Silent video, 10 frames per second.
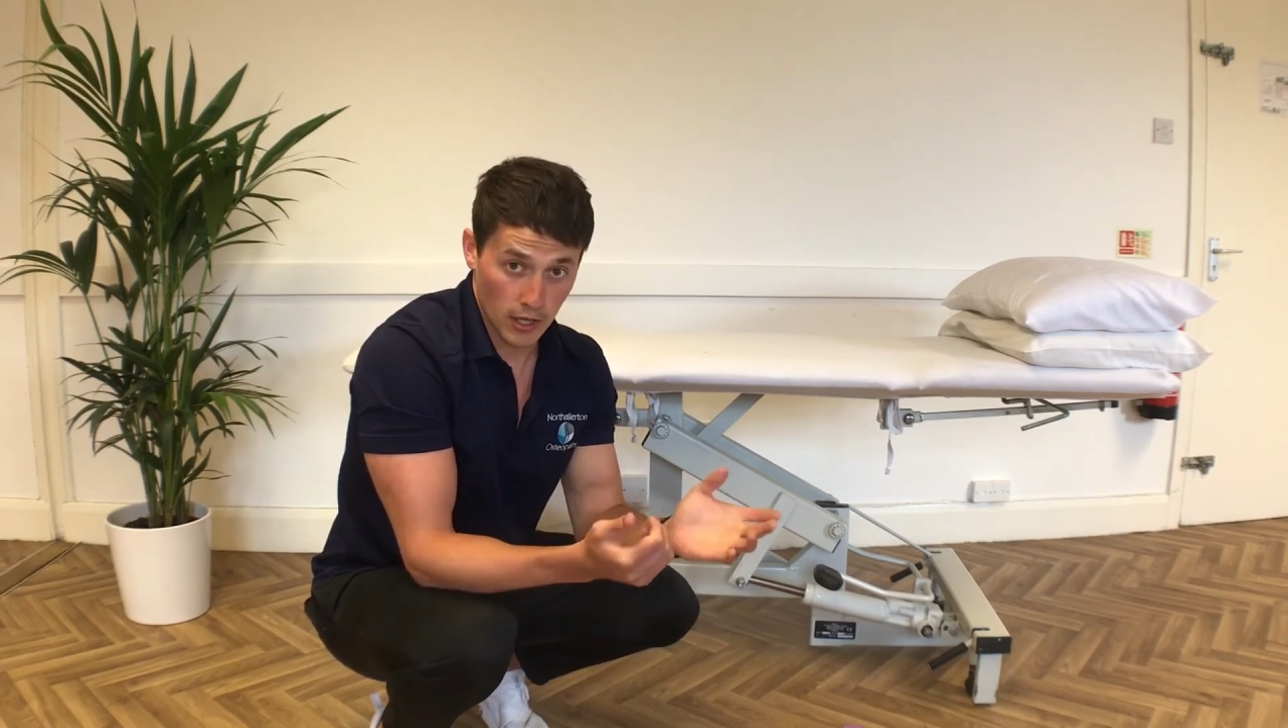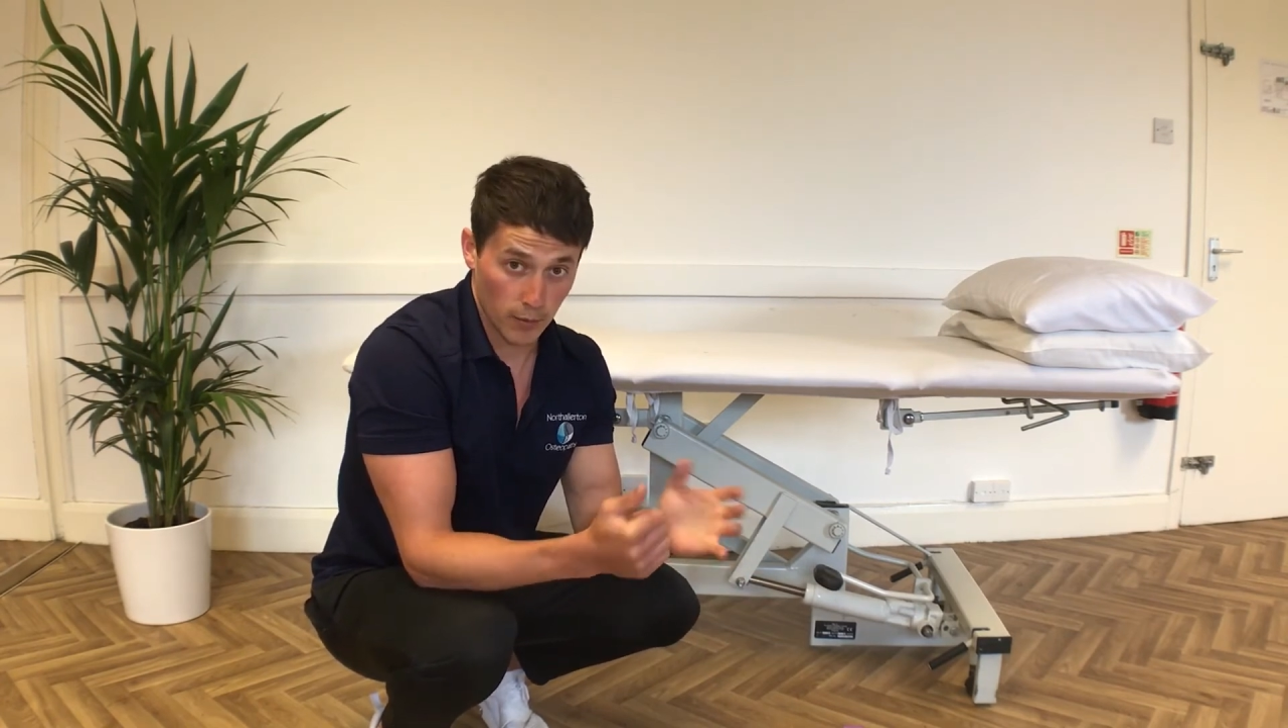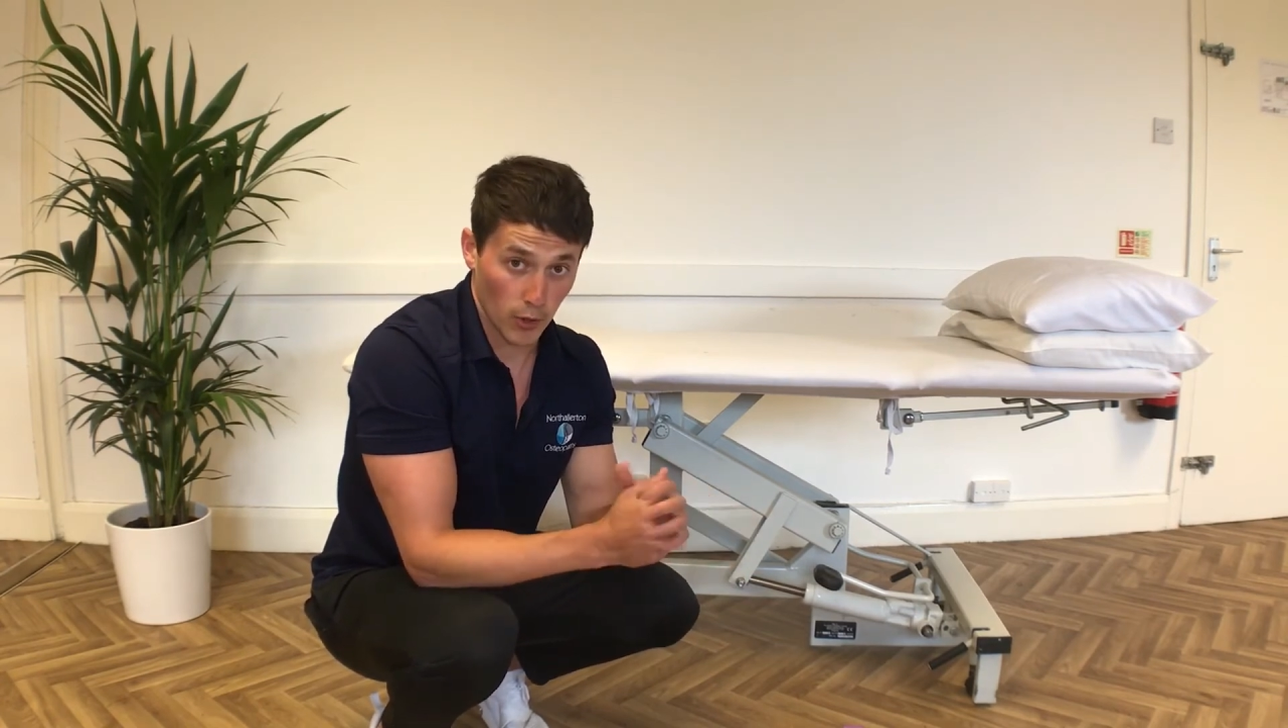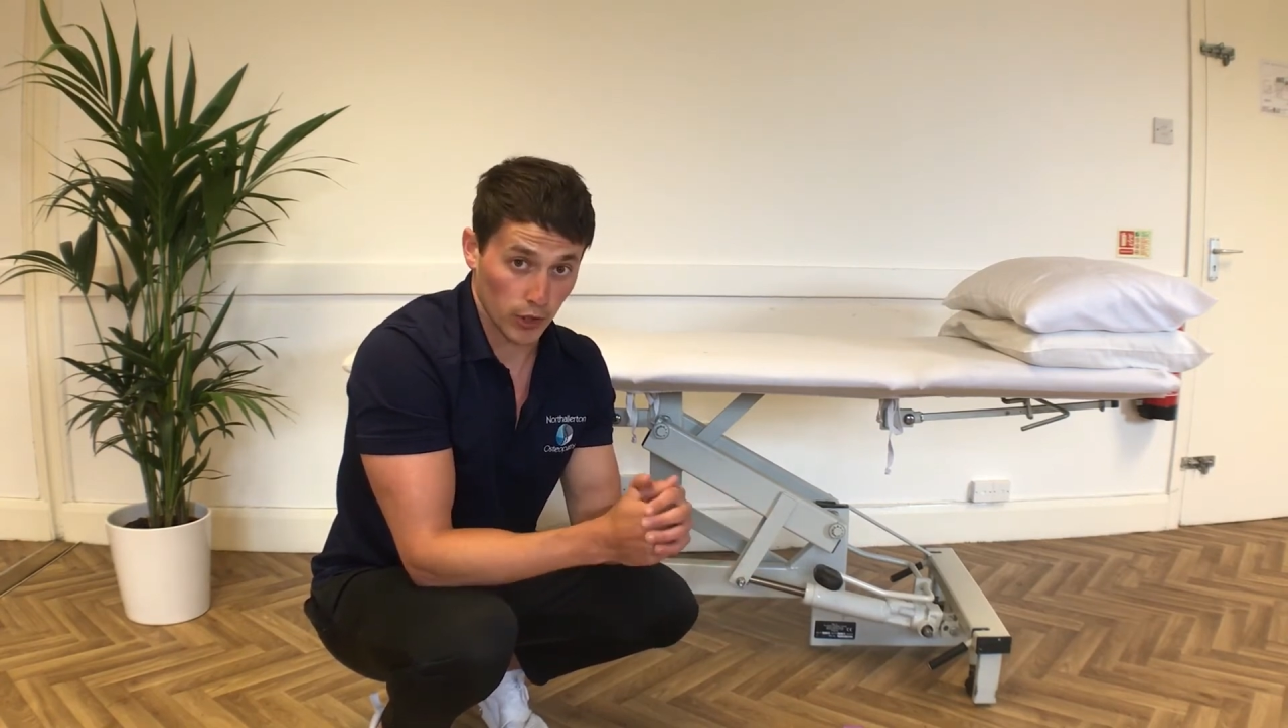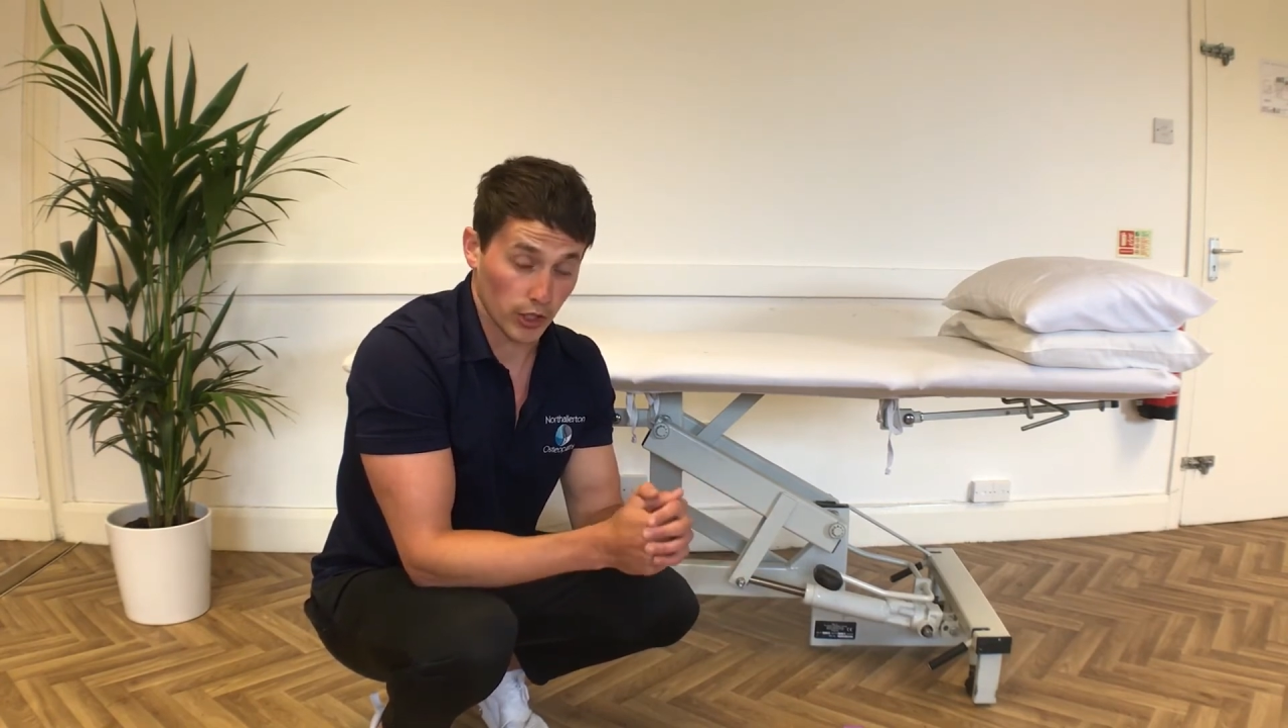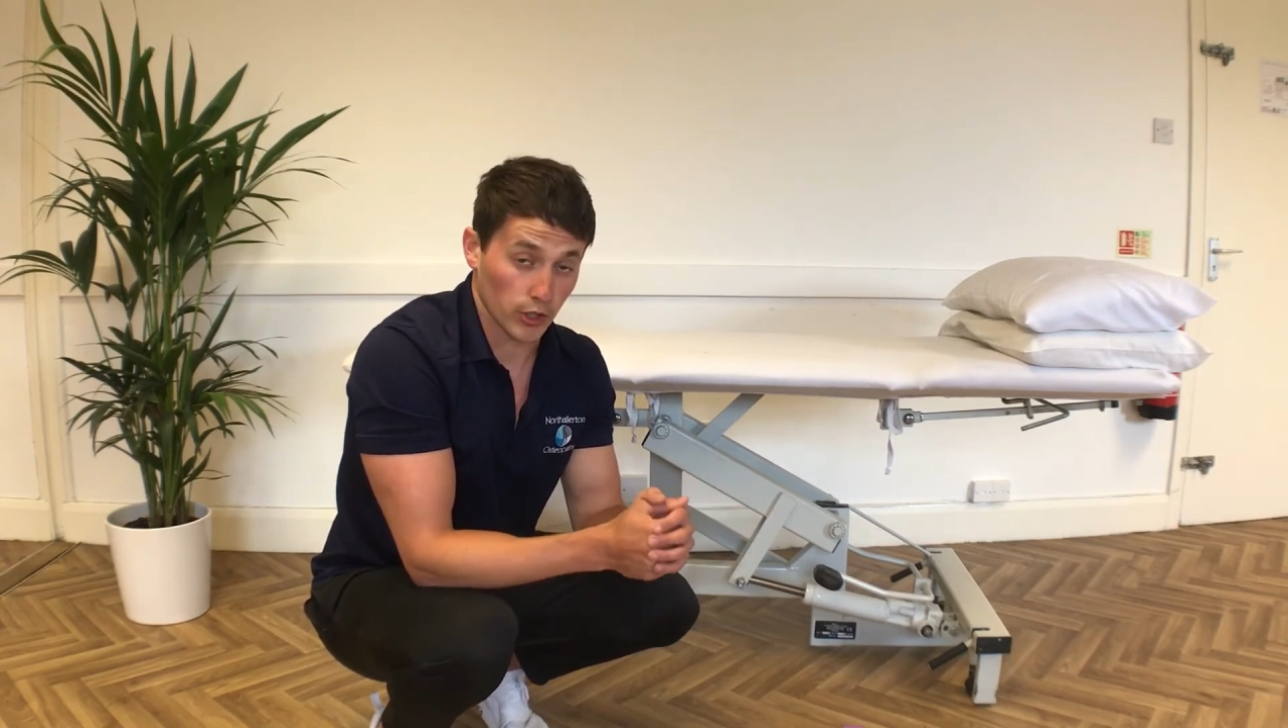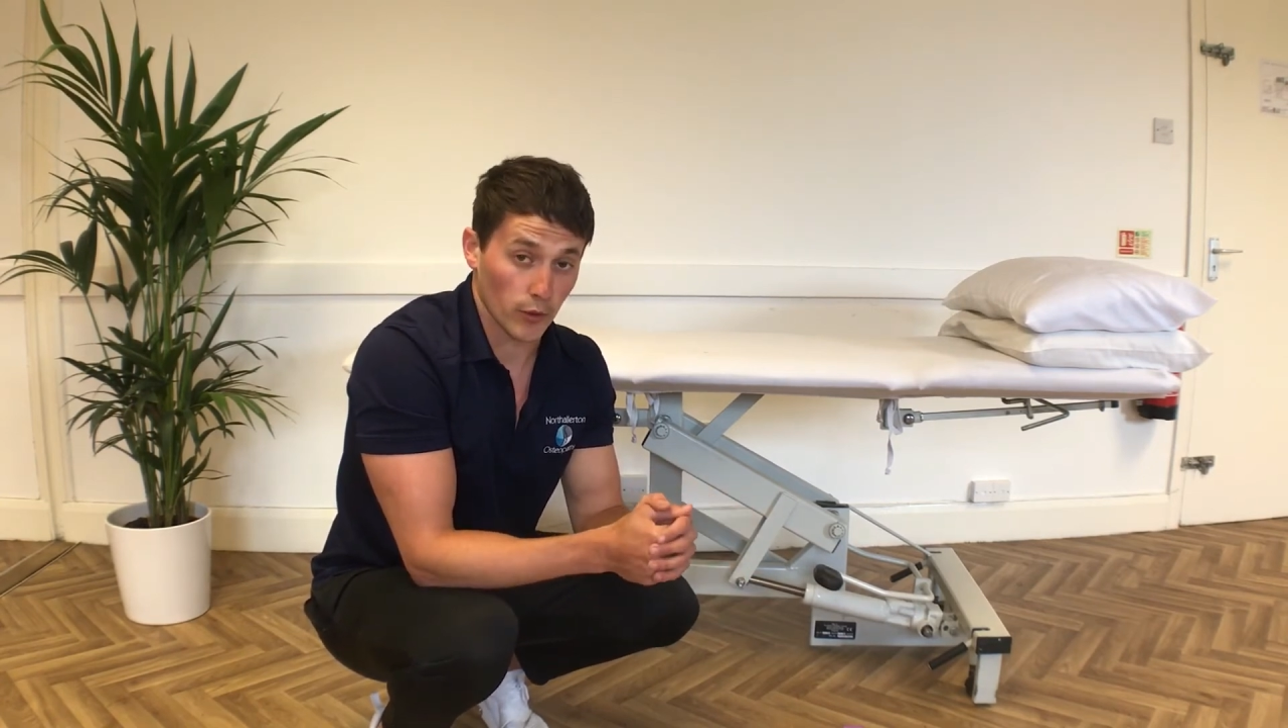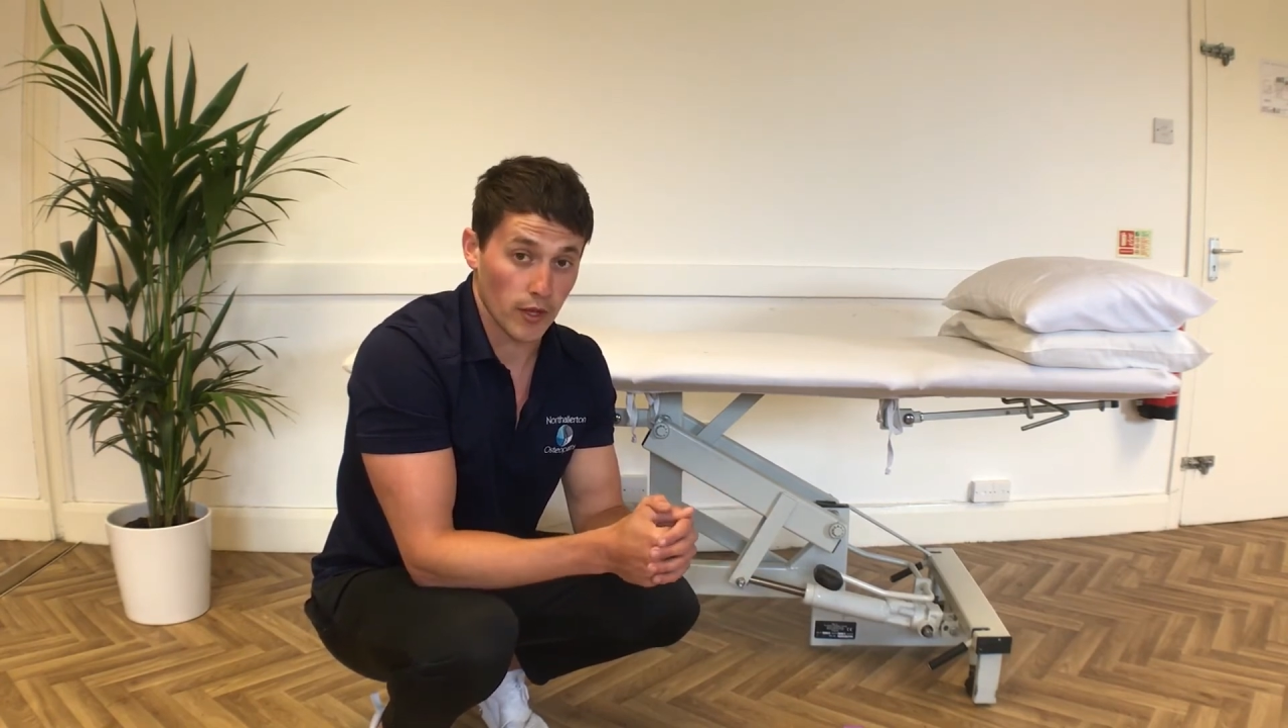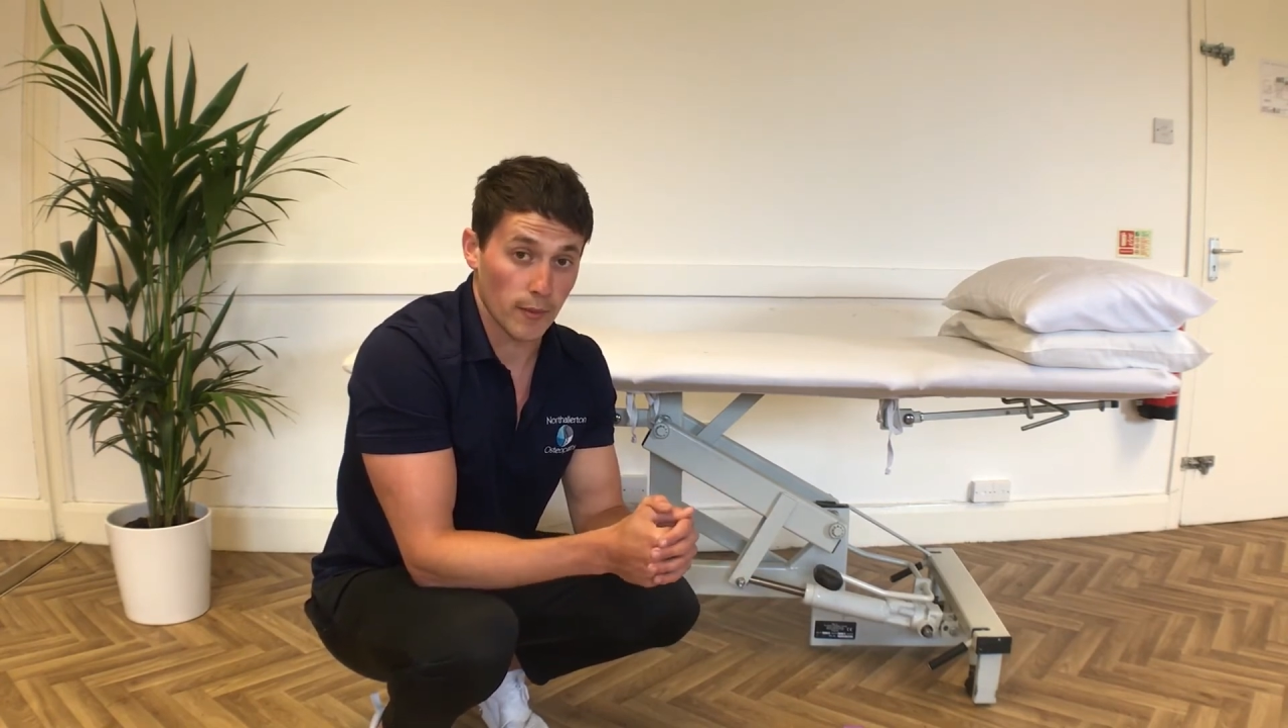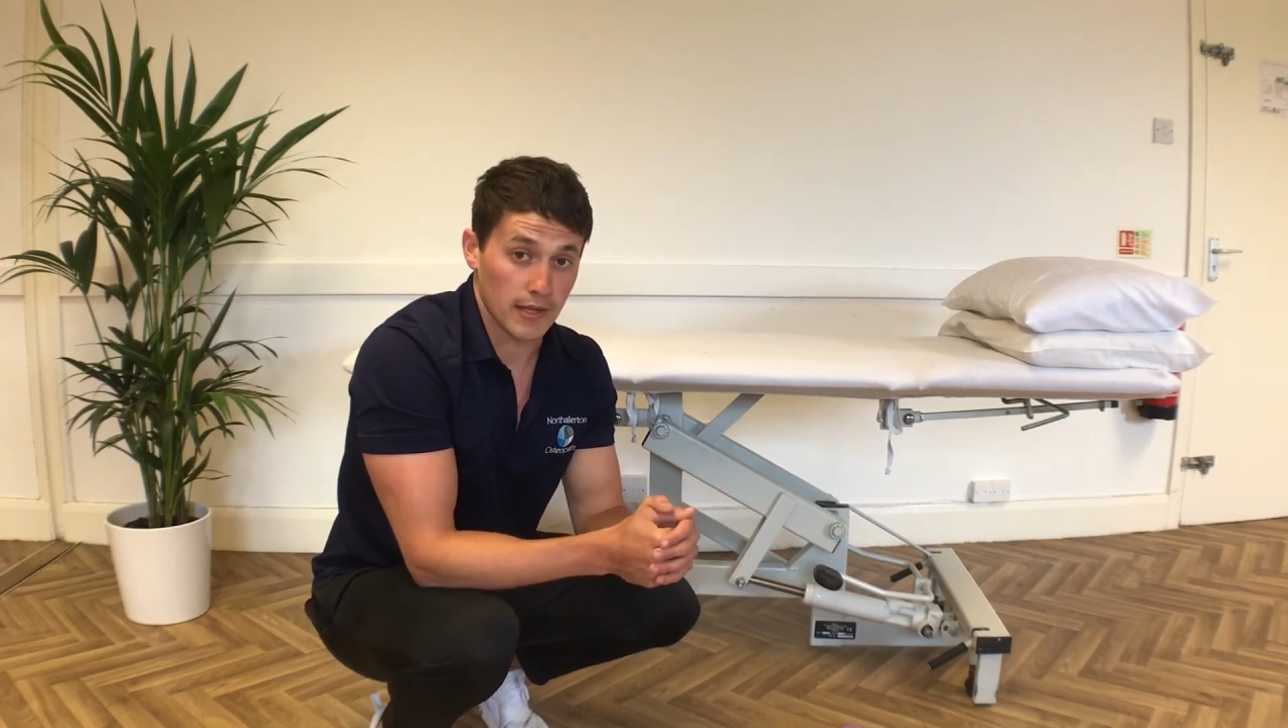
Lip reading: the more you can do it, the